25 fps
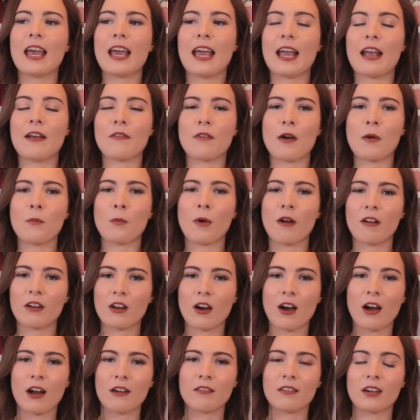If I'm wearing
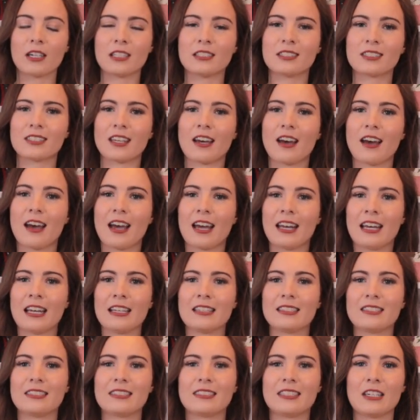a high-rise skirt and
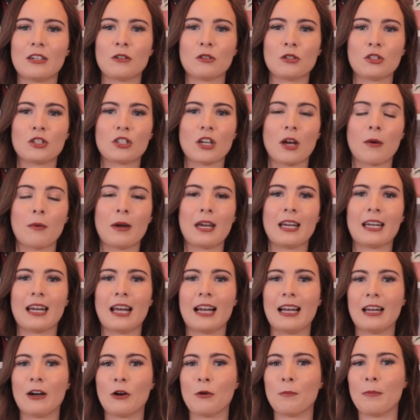it's still showing
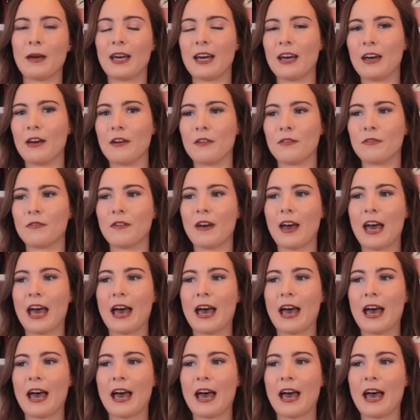a little bit of